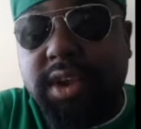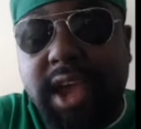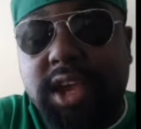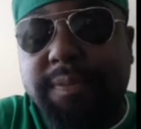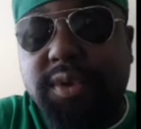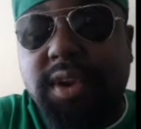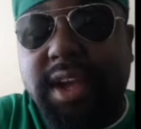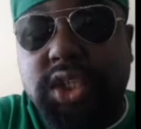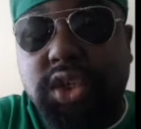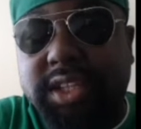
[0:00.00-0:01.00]
with the Akib
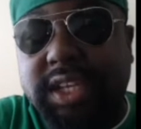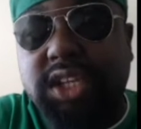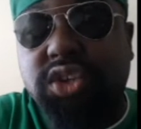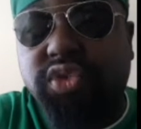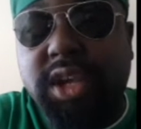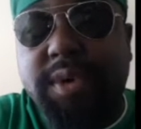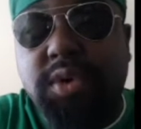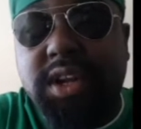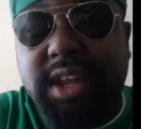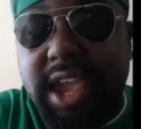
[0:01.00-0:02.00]
Ulan Trust is
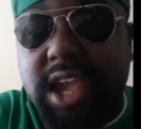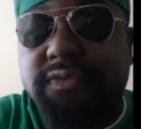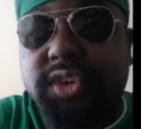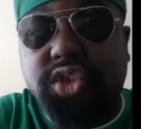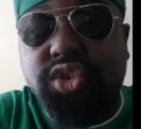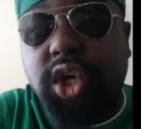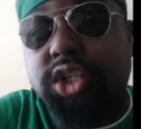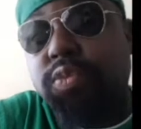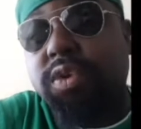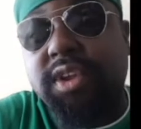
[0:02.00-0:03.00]
rebuilding the
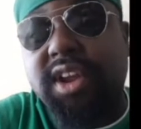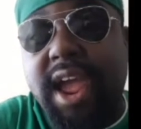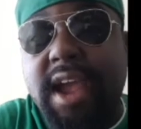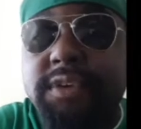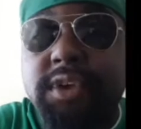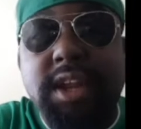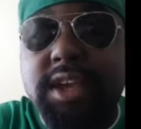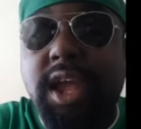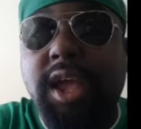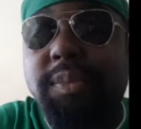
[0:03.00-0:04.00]
infrastructure within the
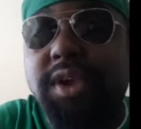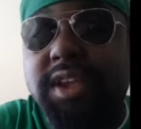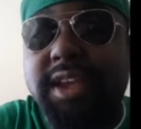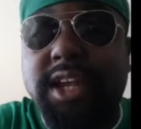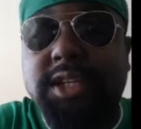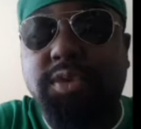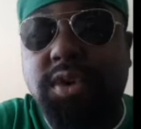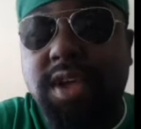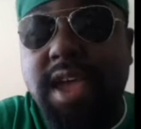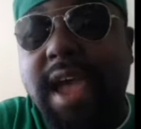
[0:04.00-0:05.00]
African and Caribbean
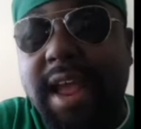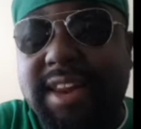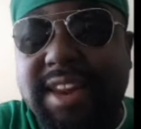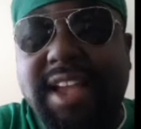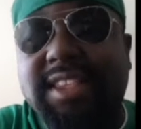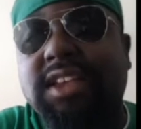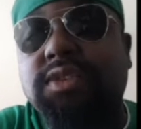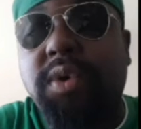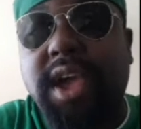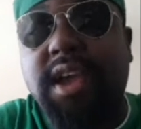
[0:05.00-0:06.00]
diaspora. And that
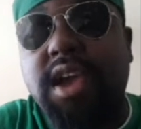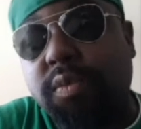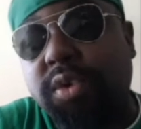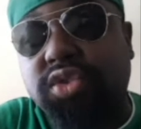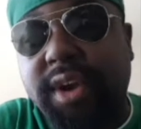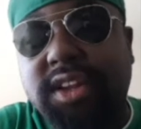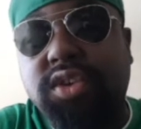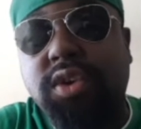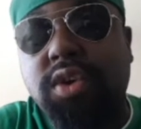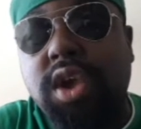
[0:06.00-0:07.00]
is where we're
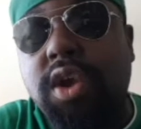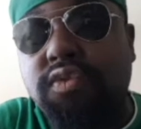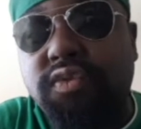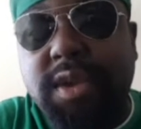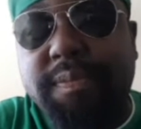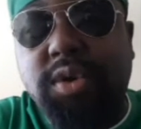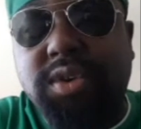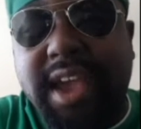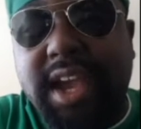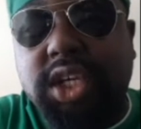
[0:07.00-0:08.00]
trying to
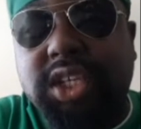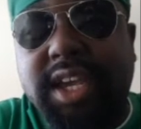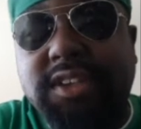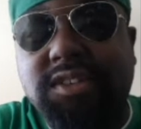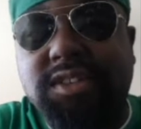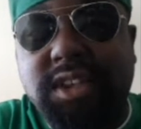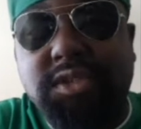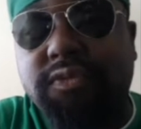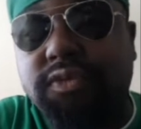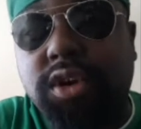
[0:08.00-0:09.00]
rebuild the education
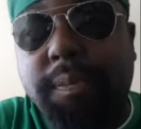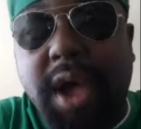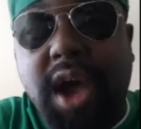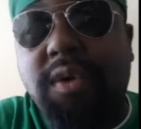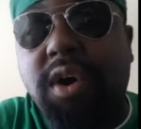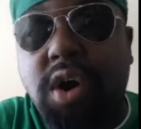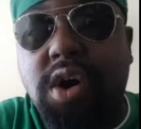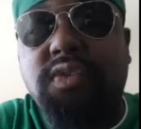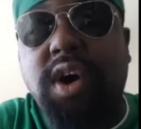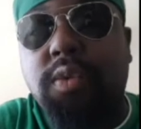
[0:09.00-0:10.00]
system through the power
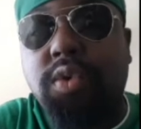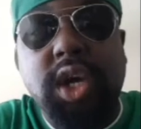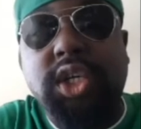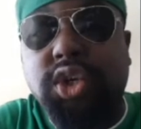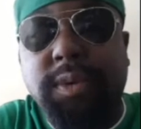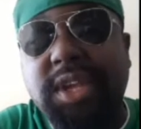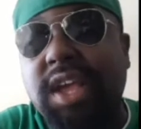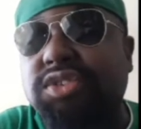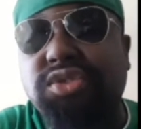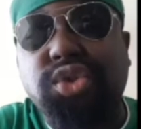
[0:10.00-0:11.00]
of our workshops.
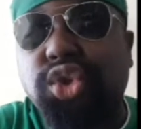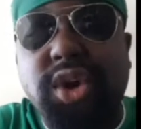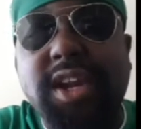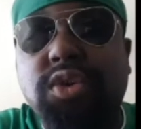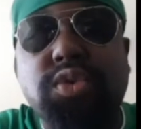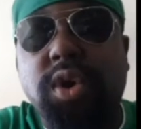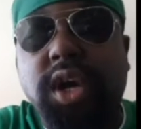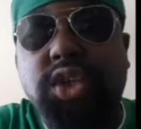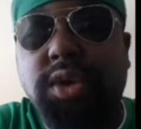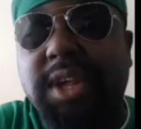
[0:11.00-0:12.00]
So join those
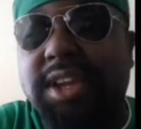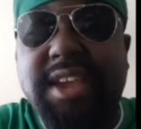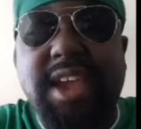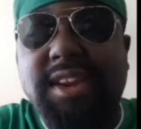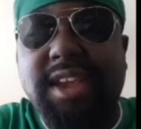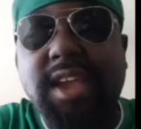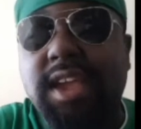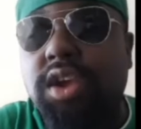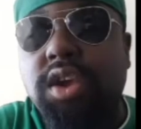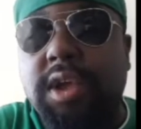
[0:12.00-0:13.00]
workshops, attend
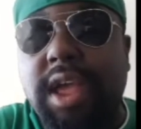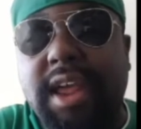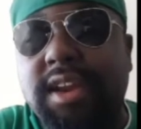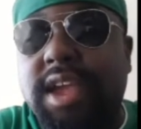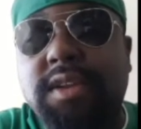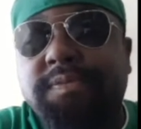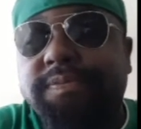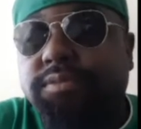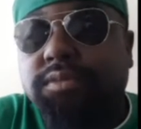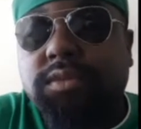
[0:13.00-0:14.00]
it, and then